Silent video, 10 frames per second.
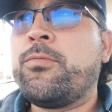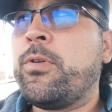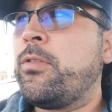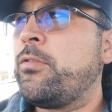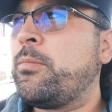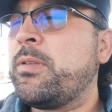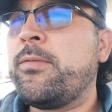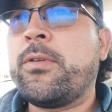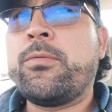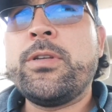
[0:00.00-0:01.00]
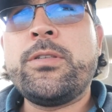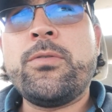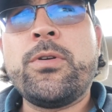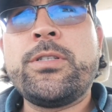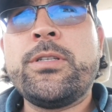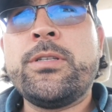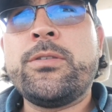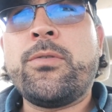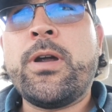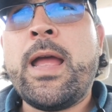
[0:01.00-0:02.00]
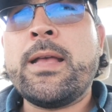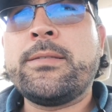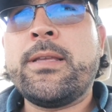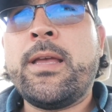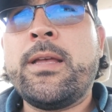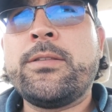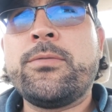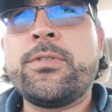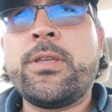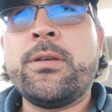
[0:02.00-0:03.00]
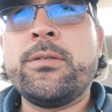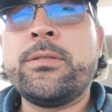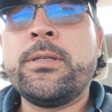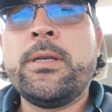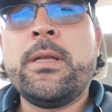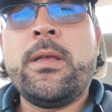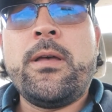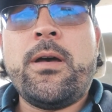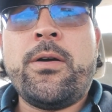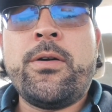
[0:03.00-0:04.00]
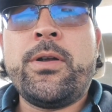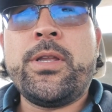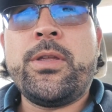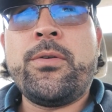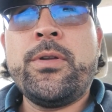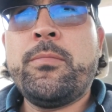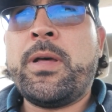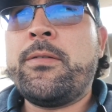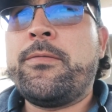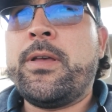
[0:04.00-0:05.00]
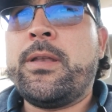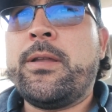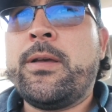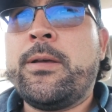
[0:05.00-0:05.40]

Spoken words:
with specific resources or assets or skills are going to benefit